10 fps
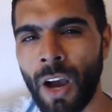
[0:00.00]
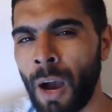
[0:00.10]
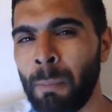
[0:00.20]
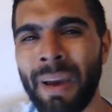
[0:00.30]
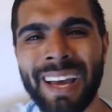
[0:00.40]

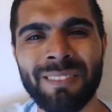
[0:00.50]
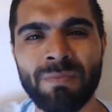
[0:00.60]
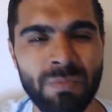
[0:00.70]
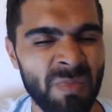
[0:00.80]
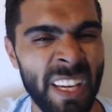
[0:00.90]
I bet
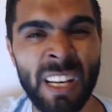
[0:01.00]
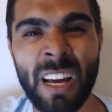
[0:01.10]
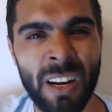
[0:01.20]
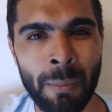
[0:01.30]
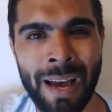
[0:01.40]
in
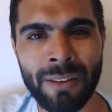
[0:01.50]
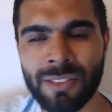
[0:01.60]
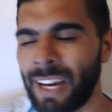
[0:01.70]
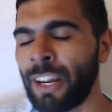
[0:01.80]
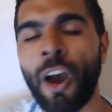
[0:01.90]
little
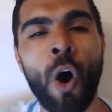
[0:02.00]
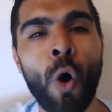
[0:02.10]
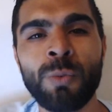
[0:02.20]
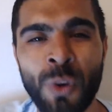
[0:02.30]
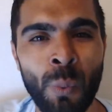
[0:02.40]
amounts and I
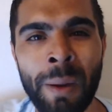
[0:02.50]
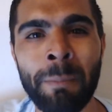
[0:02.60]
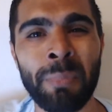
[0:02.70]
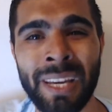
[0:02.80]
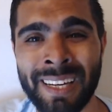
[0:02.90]
hope to
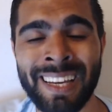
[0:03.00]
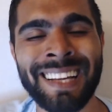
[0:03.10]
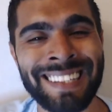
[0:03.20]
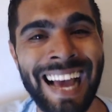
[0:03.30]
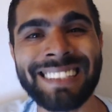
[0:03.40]
win big.
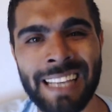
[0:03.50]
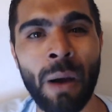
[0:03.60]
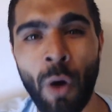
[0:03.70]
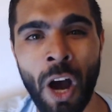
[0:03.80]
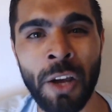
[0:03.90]
That's
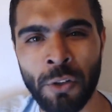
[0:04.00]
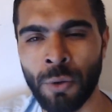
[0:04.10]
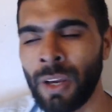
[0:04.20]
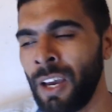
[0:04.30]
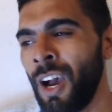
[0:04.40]
how I
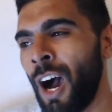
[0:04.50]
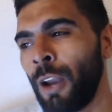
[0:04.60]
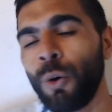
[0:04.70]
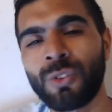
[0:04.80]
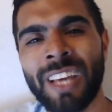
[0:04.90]
do it. I
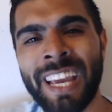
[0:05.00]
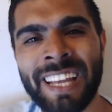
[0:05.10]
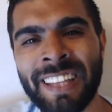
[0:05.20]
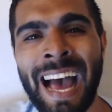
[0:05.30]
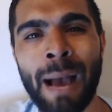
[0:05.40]
look to
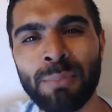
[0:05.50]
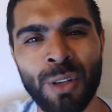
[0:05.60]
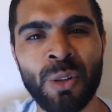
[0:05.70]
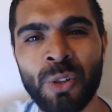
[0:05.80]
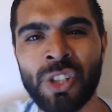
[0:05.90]
hit the
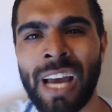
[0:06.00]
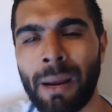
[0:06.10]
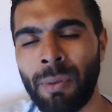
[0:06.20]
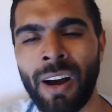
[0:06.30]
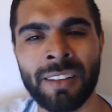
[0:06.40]
absolute
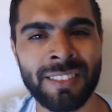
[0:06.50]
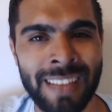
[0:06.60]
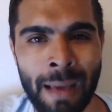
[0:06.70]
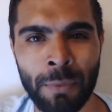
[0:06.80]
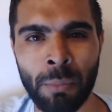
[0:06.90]
jackpot and
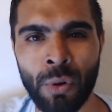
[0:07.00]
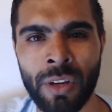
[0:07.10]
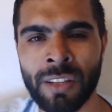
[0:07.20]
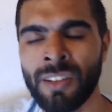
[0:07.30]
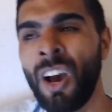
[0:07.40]
slap the
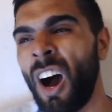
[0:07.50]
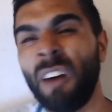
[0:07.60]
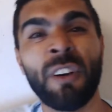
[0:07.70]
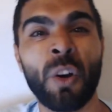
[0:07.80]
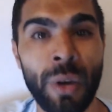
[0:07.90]
bookies
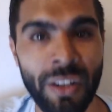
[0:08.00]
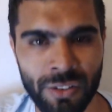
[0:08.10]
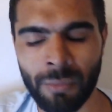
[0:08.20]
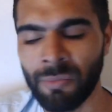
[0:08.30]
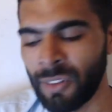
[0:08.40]
off a quid or
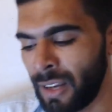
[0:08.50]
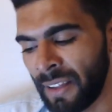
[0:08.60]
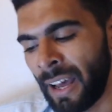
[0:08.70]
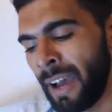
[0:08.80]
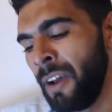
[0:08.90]
something like
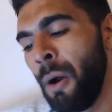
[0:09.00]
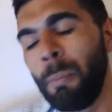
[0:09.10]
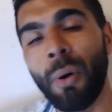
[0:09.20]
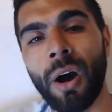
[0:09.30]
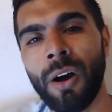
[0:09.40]
that.
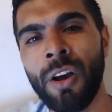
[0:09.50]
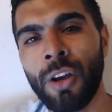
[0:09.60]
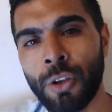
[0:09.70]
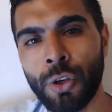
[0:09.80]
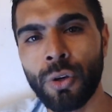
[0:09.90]
But
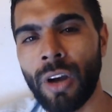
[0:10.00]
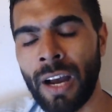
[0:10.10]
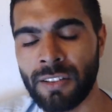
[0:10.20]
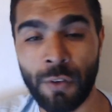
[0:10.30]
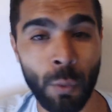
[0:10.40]
you
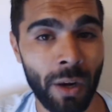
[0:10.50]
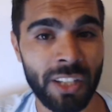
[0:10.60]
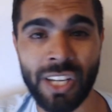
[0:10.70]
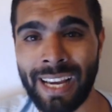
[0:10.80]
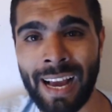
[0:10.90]
guys, if you want
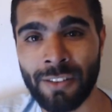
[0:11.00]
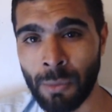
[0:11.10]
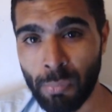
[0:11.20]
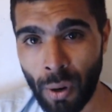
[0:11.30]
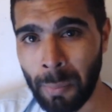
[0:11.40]
to check out
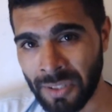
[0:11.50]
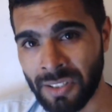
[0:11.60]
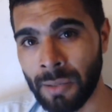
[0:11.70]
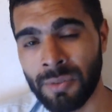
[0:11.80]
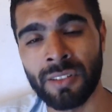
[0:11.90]
some proper
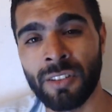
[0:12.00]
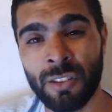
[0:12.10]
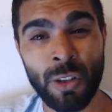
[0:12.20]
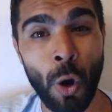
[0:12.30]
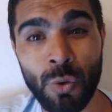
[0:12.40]
tipsters,
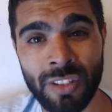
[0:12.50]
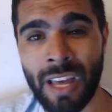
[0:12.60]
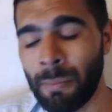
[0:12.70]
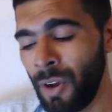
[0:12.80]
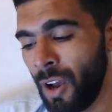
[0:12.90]
there's loads of
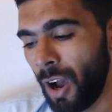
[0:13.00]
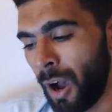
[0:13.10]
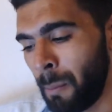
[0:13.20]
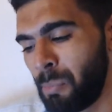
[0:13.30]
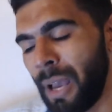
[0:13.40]
them
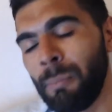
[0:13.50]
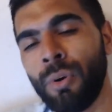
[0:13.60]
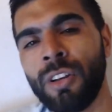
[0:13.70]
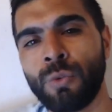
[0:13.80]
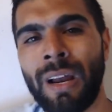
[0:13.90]
on
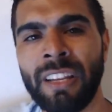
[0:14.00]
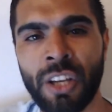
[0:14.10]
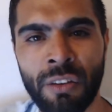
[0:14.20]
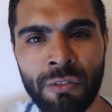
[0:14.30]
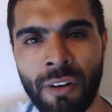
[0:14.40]
BetBull as well, and you
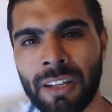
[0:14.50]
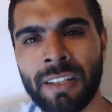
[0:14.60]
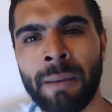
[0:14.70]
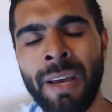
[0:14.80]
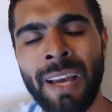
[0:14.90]
can follow
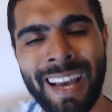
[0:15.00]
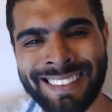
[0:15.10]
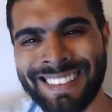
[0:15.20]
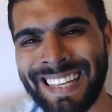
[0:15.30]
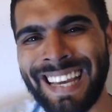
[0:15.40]
them and
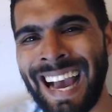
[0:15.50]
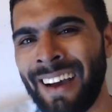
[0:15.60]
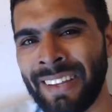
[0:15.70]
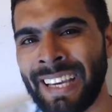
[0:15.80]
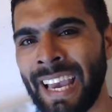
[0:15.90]
see
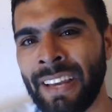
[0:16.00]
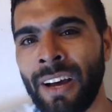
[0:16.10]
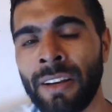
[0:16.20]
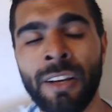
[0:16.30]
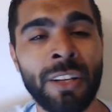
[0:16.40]
how they're getting
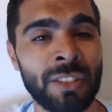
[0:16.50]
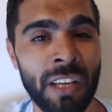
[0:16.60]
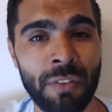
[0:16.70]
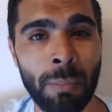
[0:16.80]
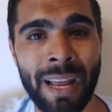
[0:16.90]
on. So
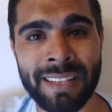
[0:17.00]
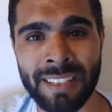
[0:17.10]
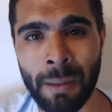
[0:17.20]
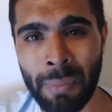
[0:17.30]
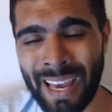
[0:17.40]
if you're
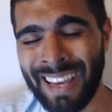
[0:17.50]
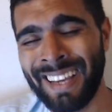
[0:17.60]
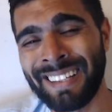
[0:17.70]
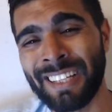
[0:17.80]
placing a bet, this